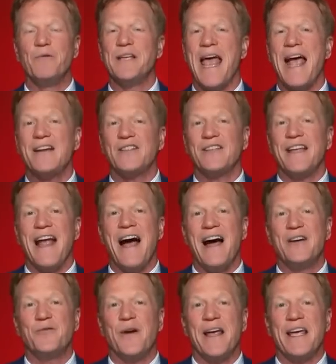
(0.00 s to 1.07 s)
It was actually
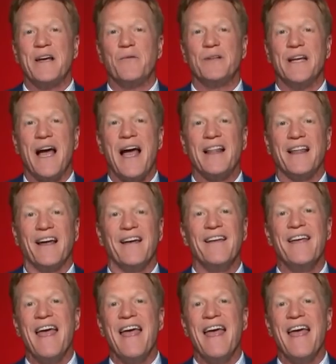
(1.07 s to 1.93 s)
Andre Iguodala.